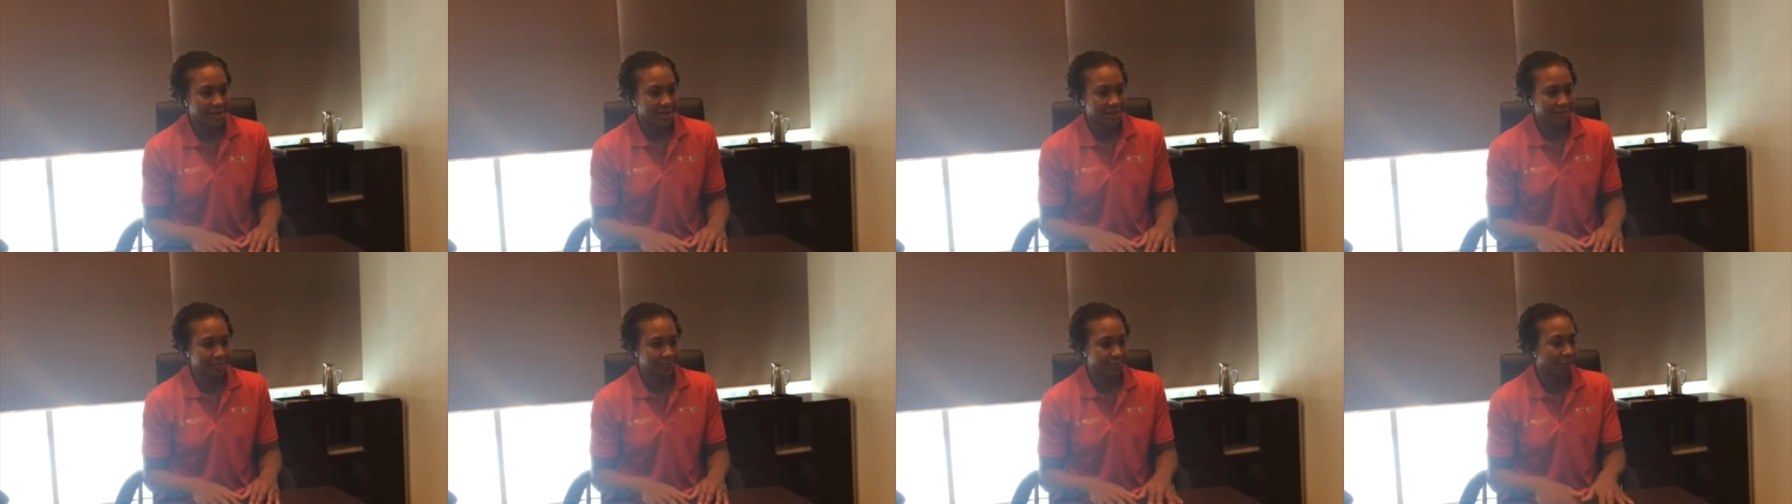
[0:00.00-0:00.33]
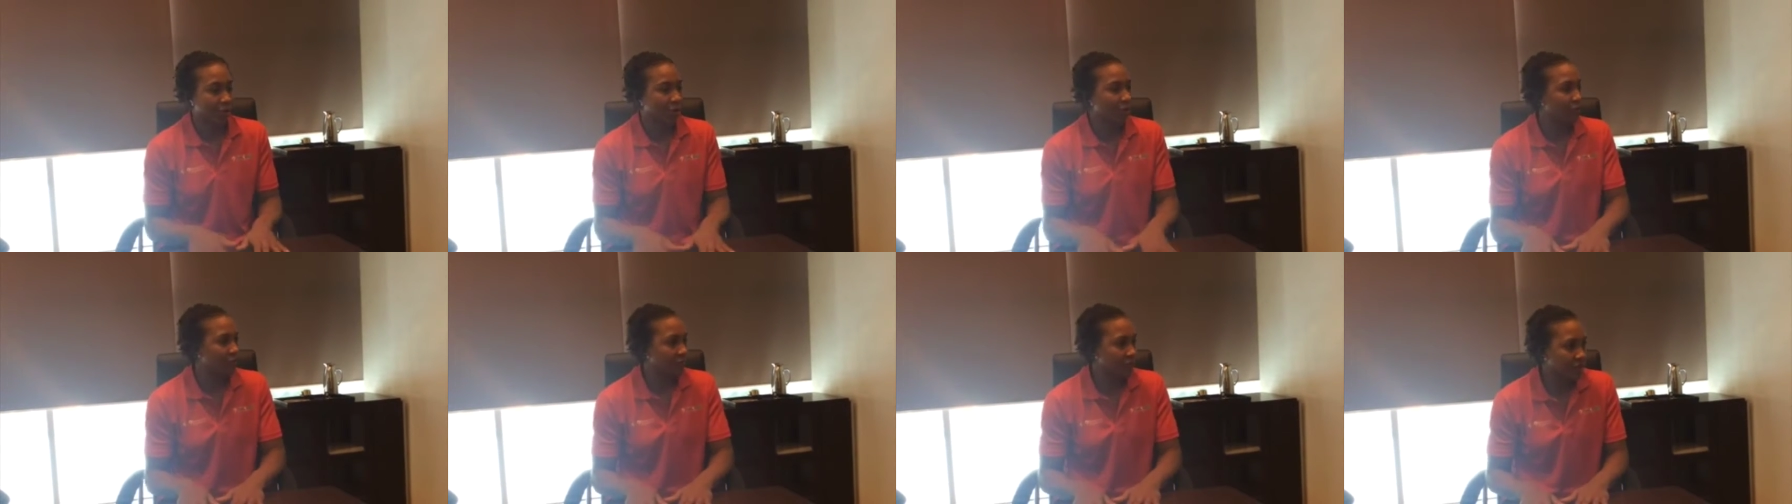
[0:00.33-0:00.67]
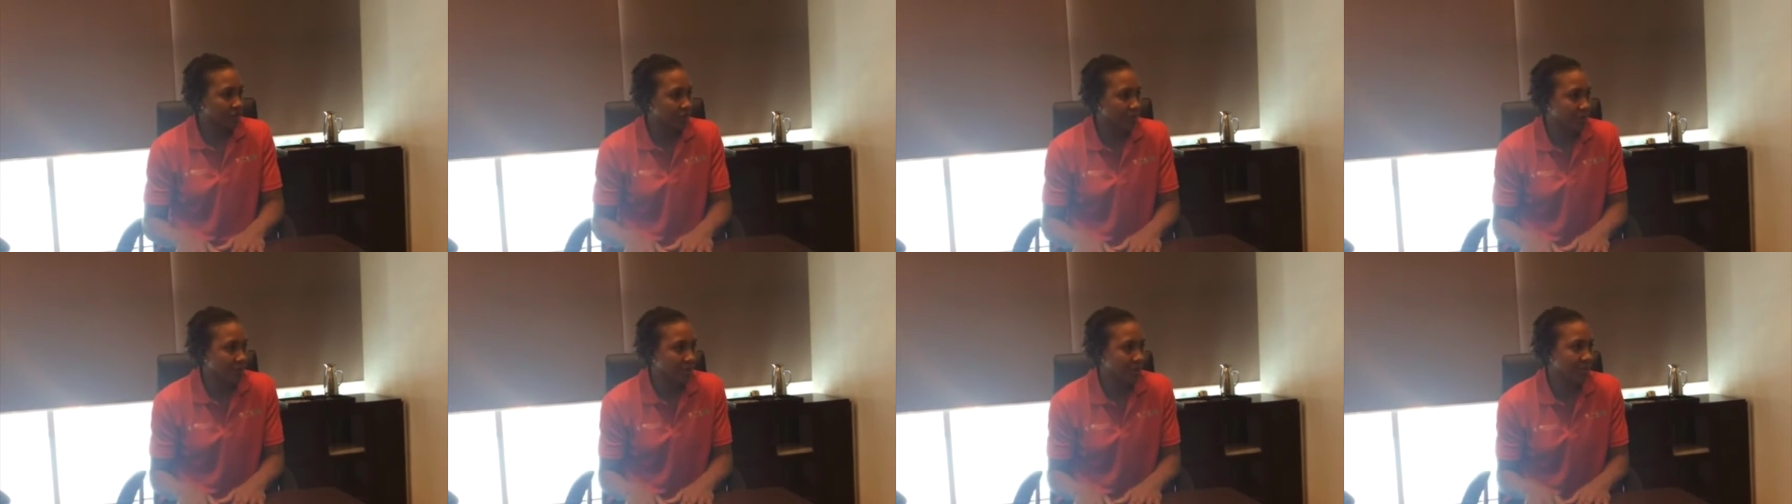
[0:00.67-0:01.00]
as part of the
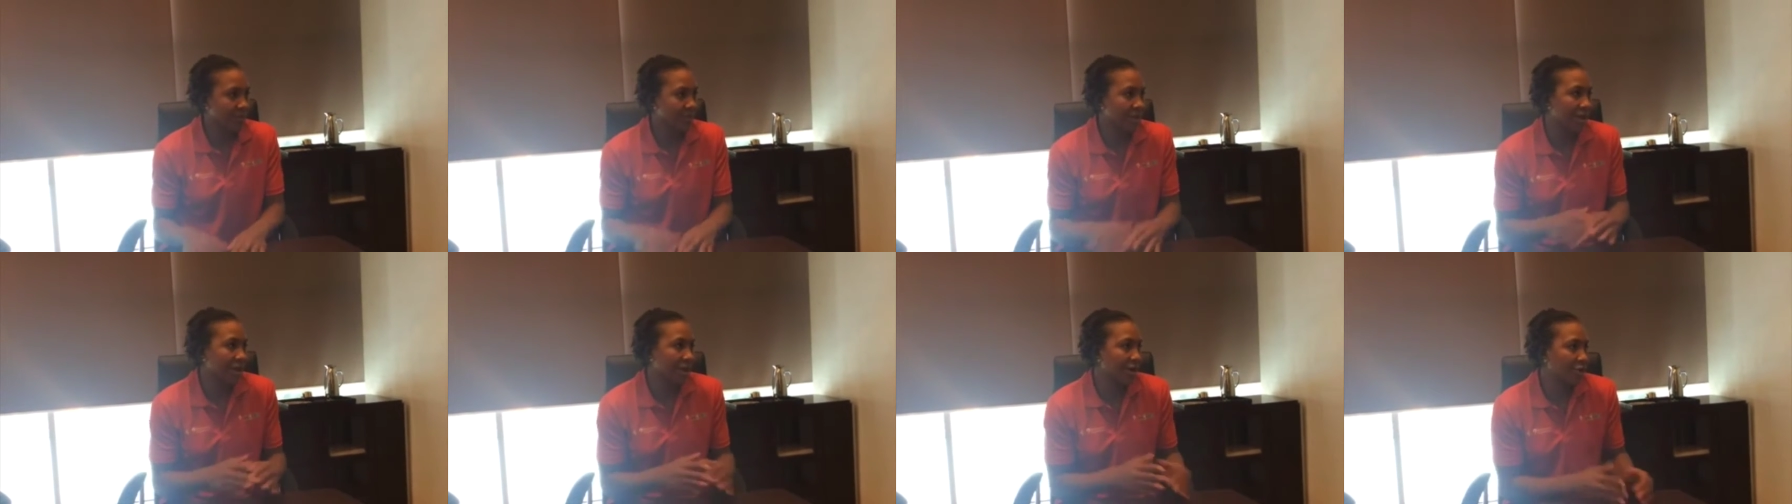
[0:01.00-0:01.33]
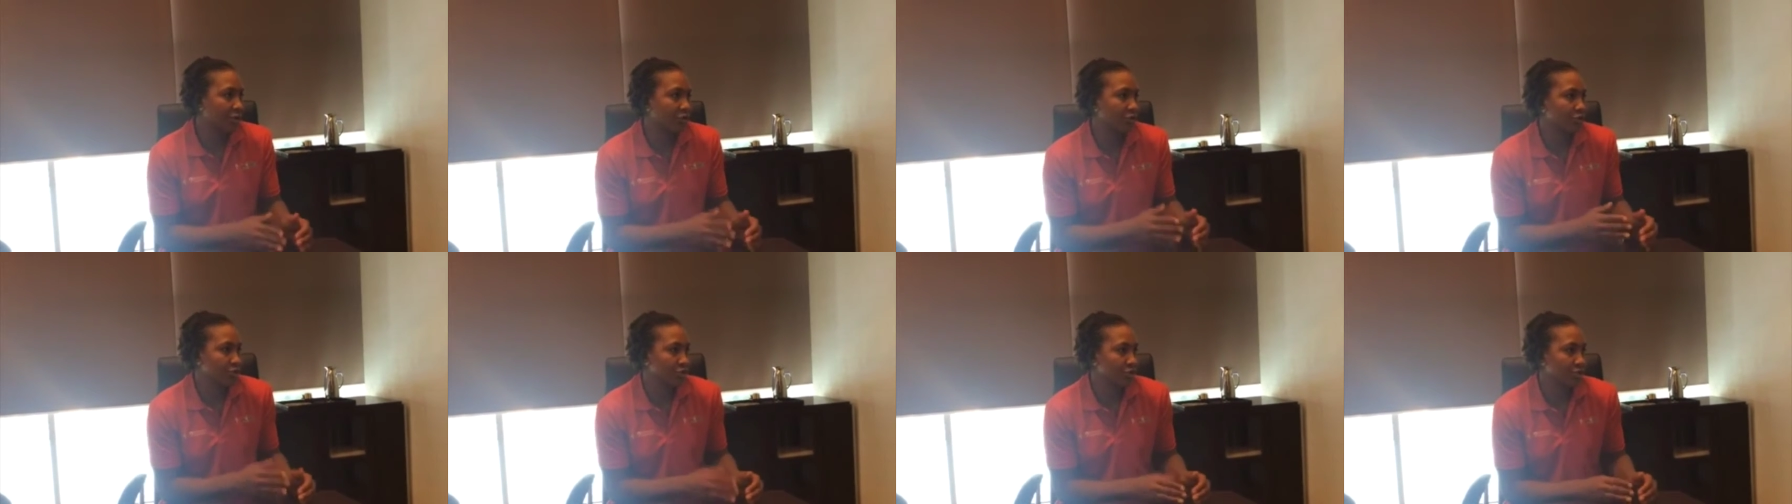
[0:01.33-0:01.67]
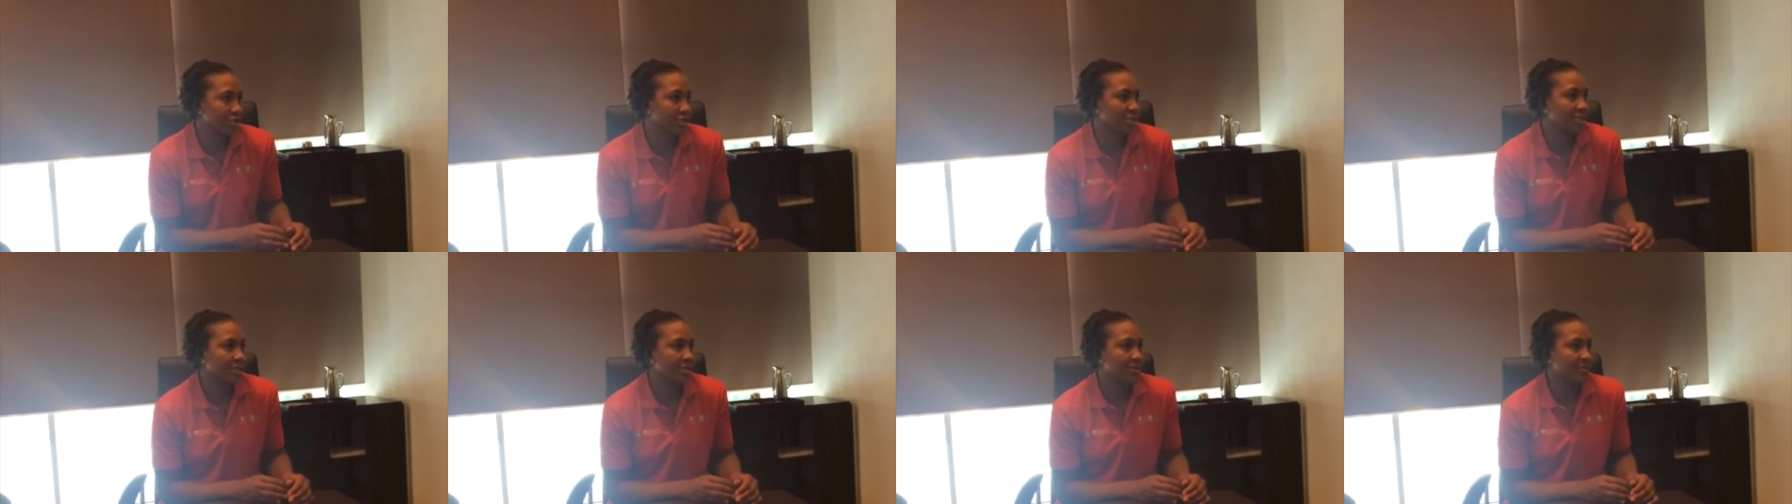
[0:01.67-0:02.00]
WNBA on their
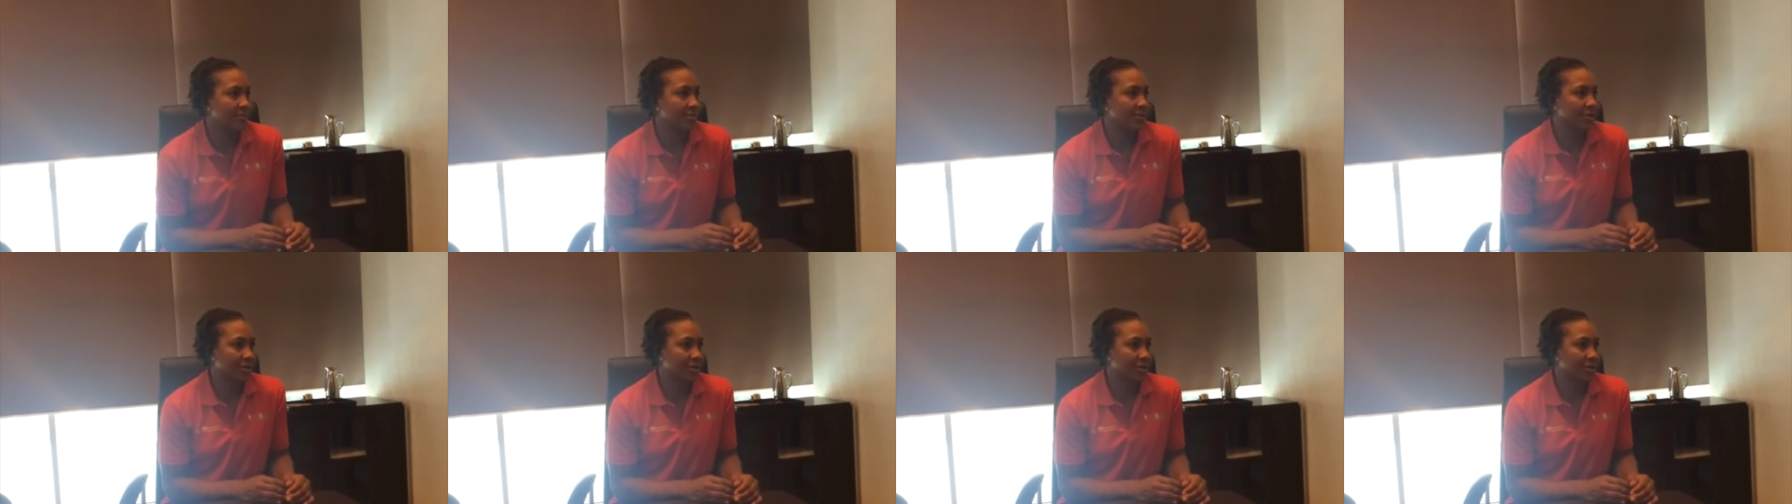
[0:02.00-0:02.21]
team.